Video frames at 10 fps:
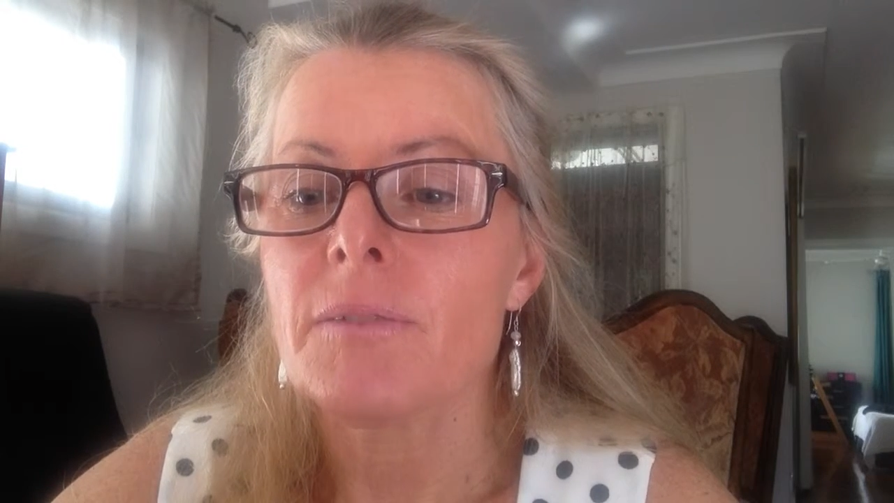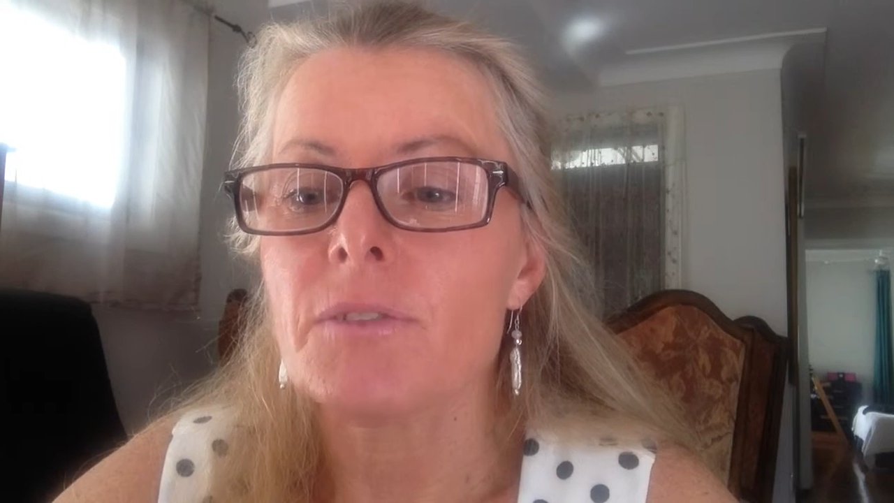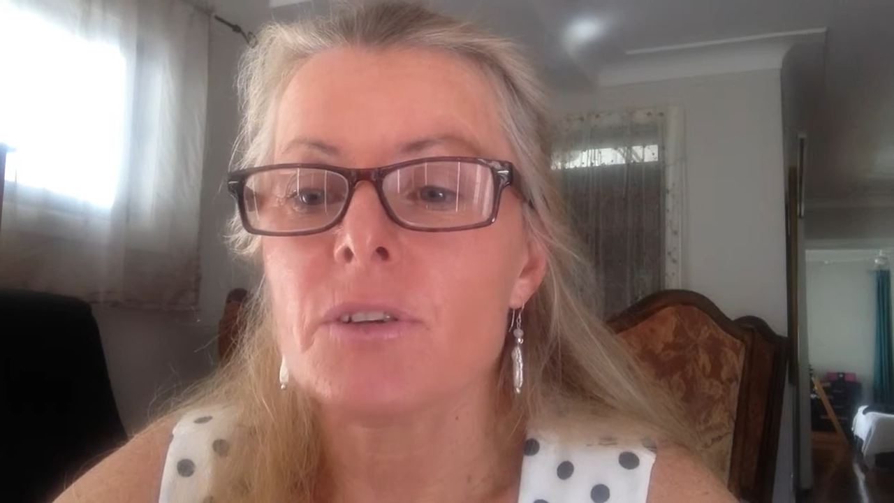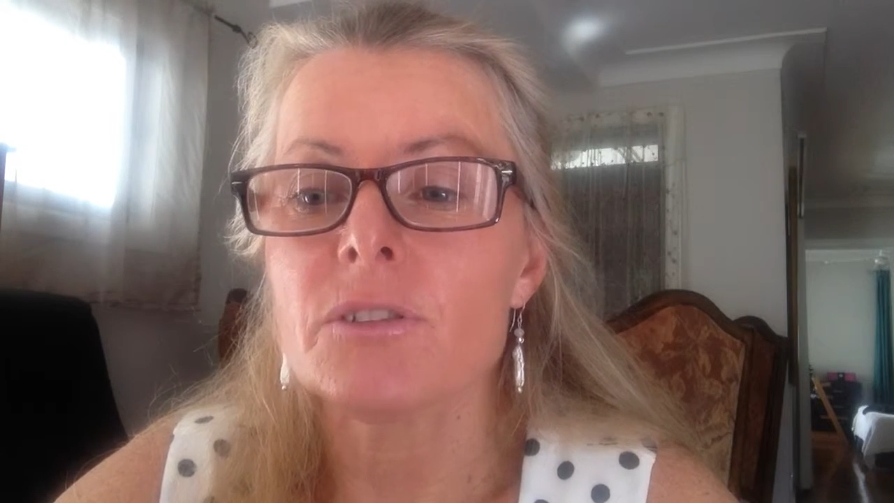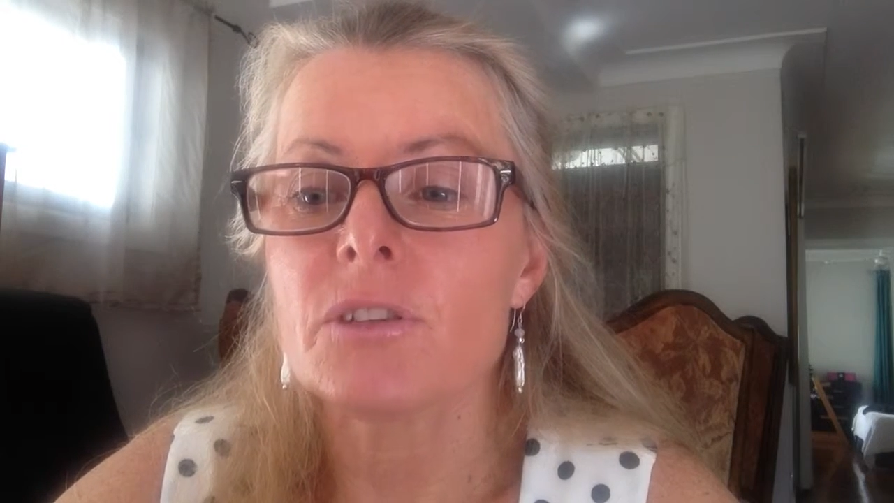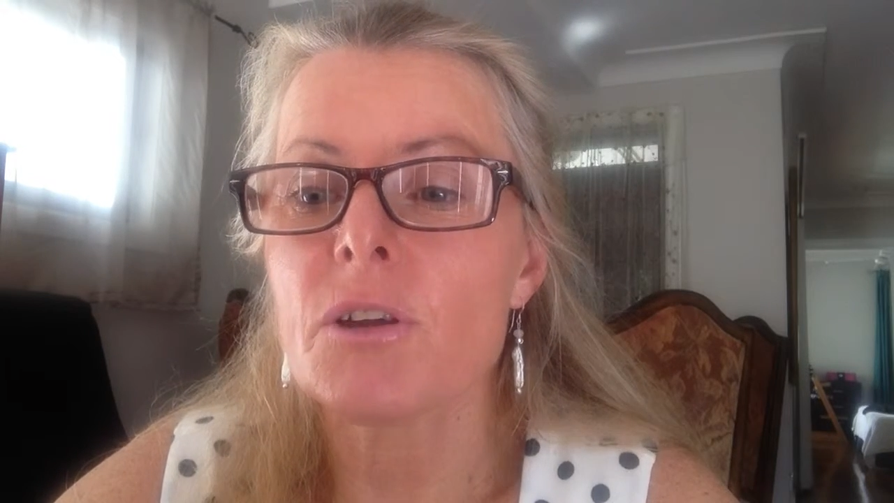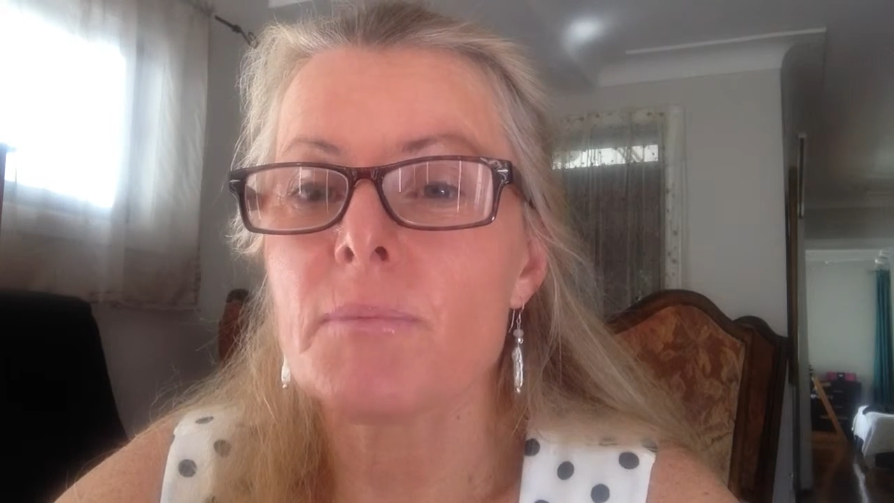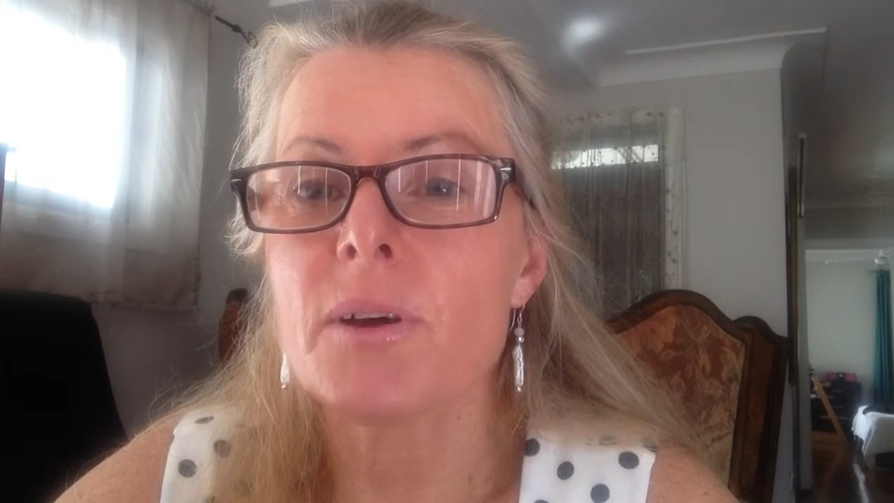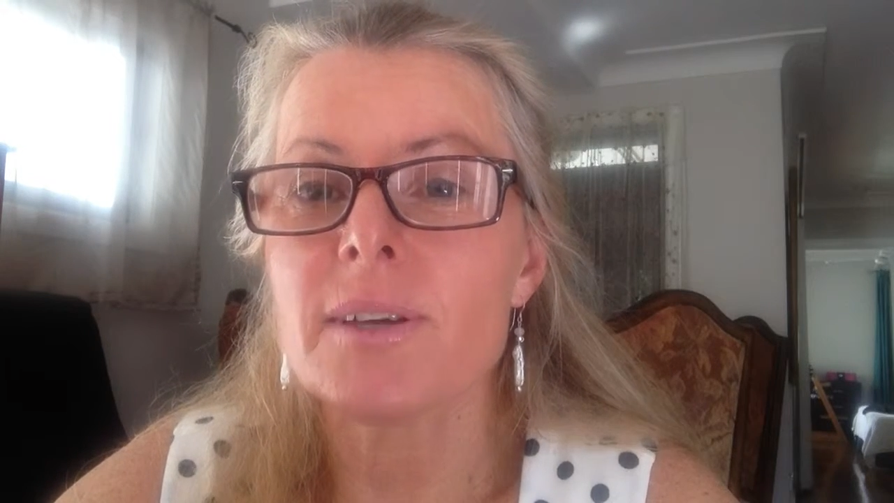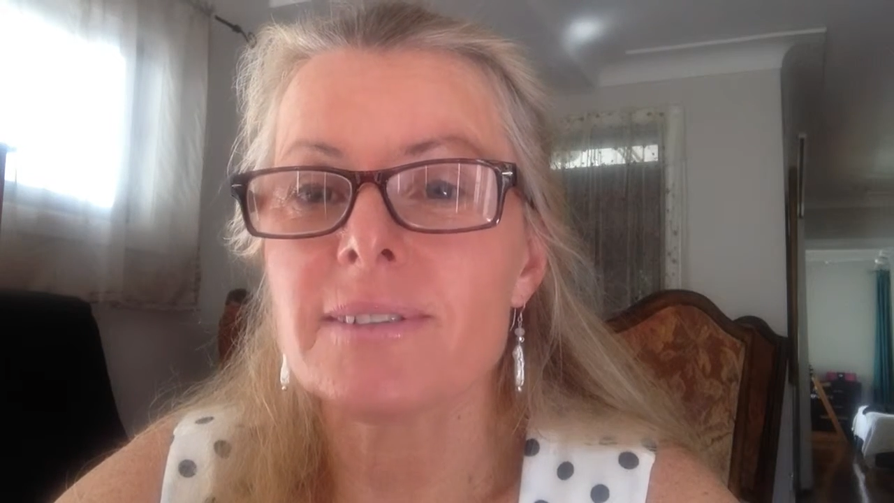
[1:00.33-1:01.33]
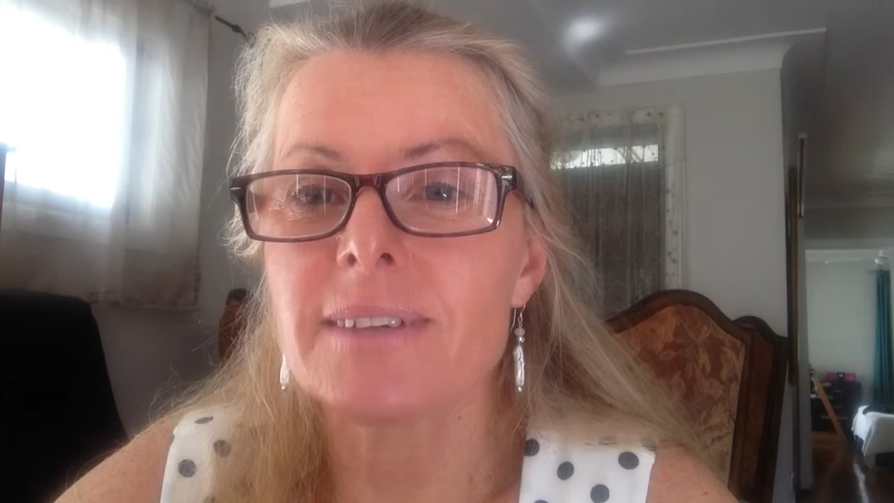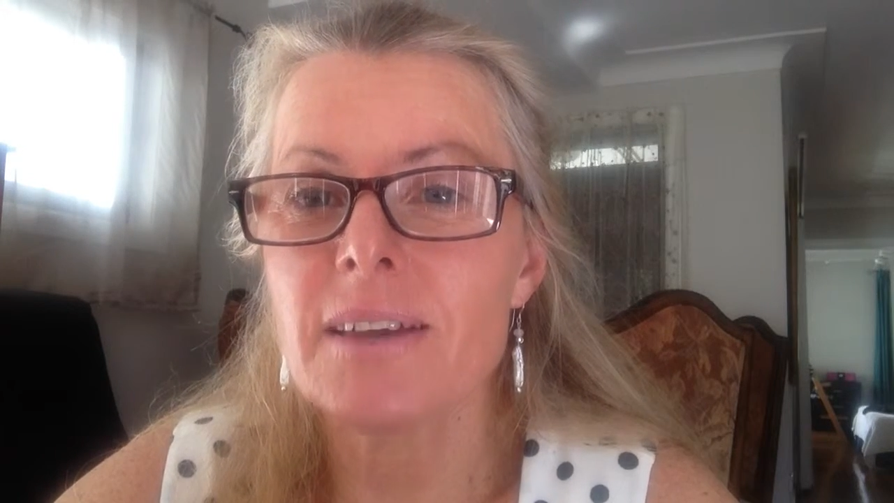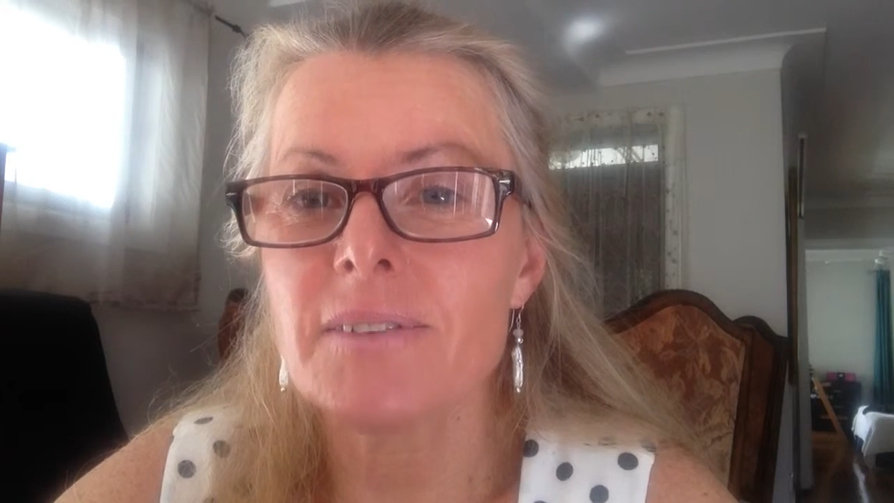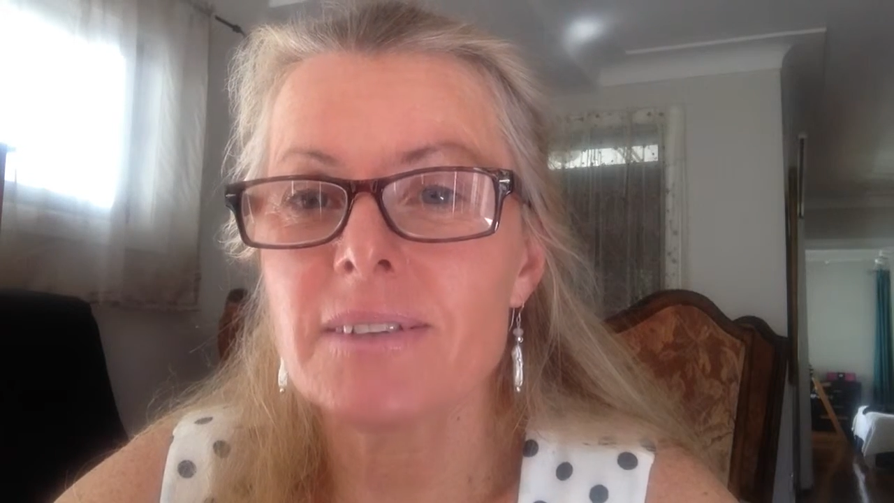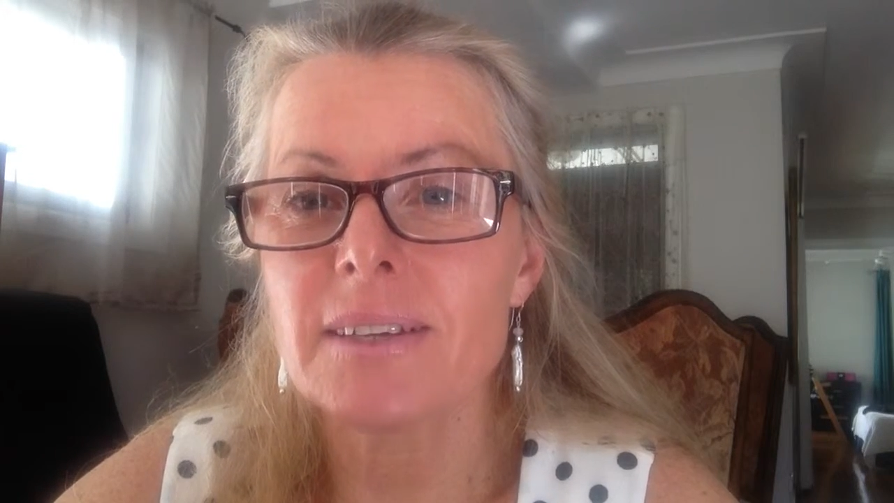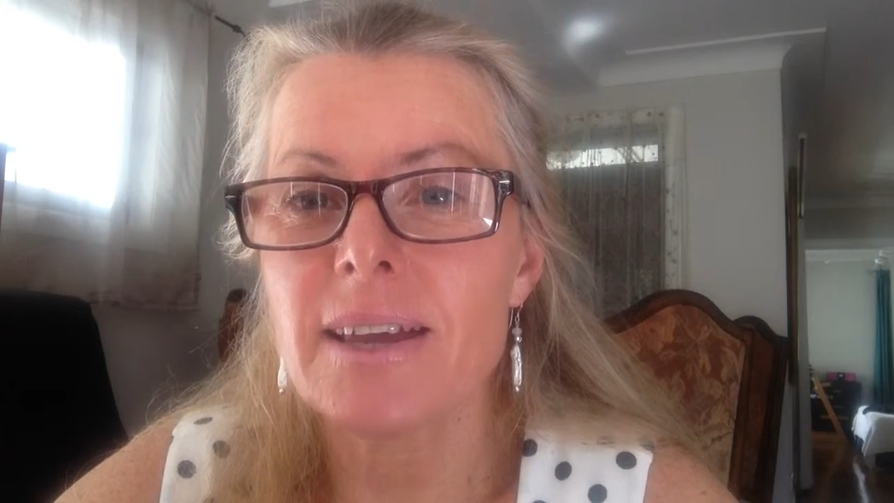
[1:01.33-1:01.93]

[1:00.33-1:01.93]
first home buyer savings